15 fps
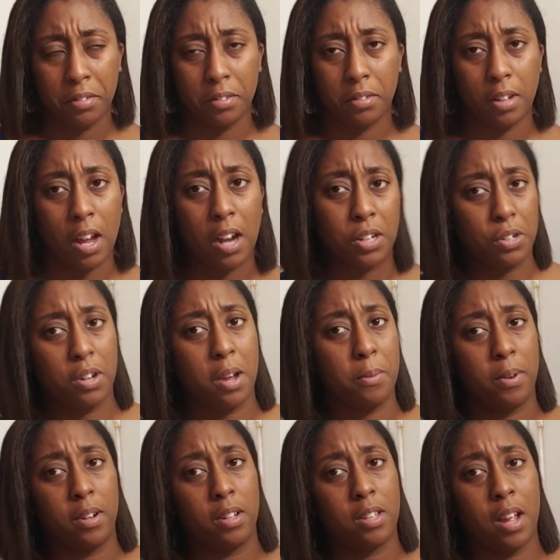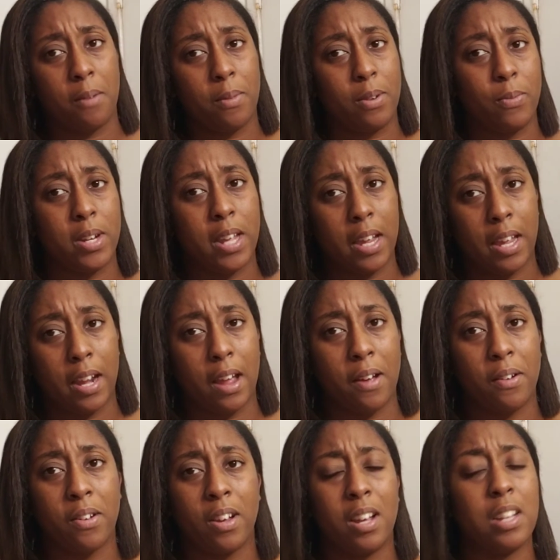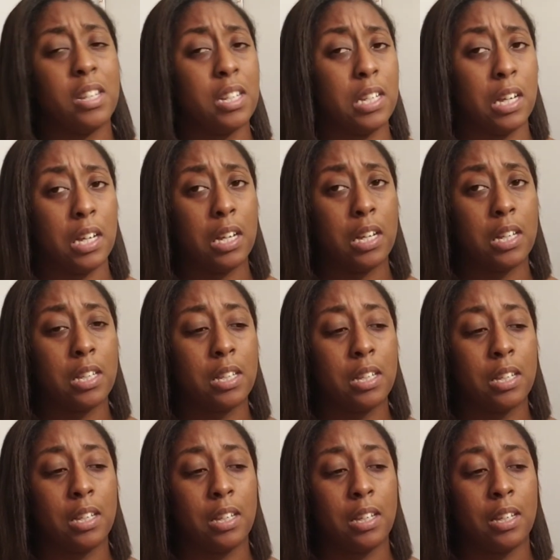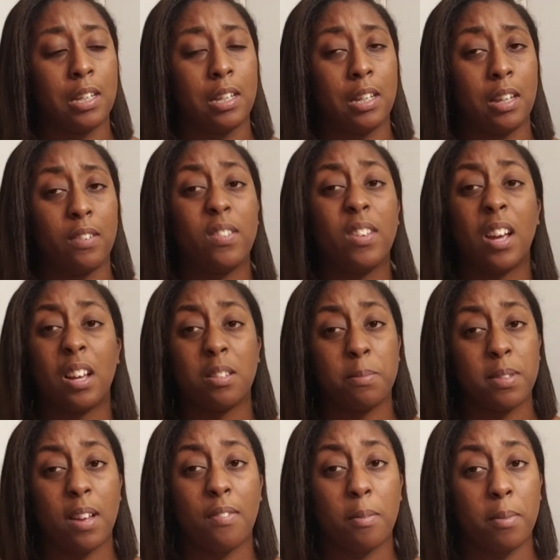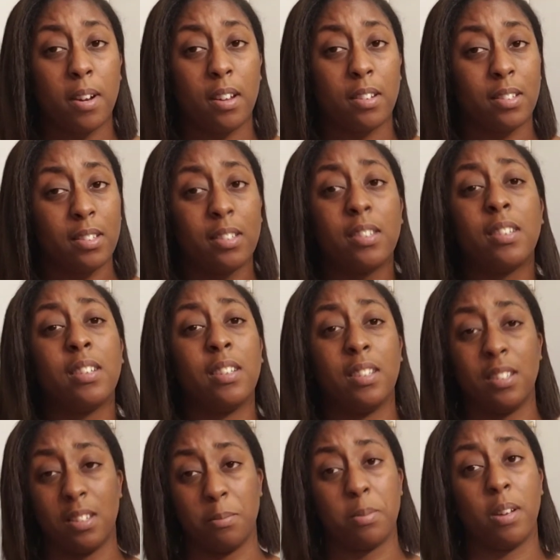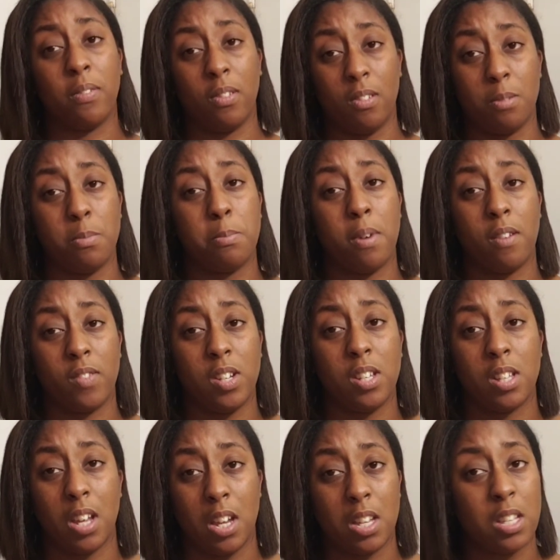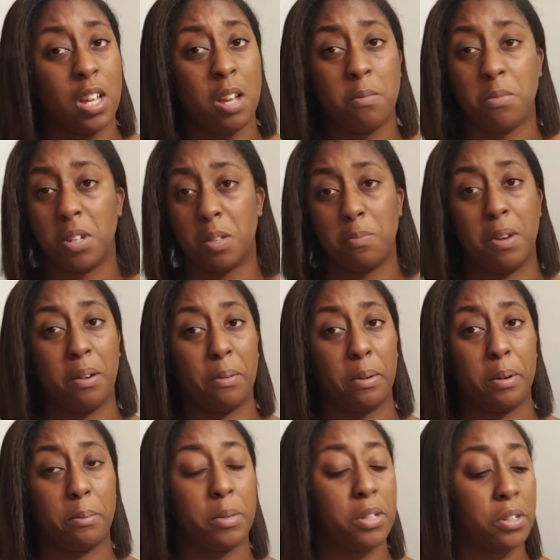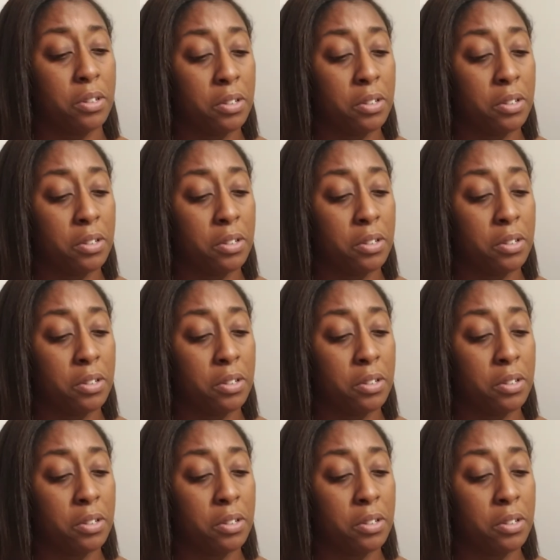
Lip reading: I'll show y'all what it looks like when we take it out, because it does. If you got some stuff up in there, some stuff will come off these things. Just being real with you.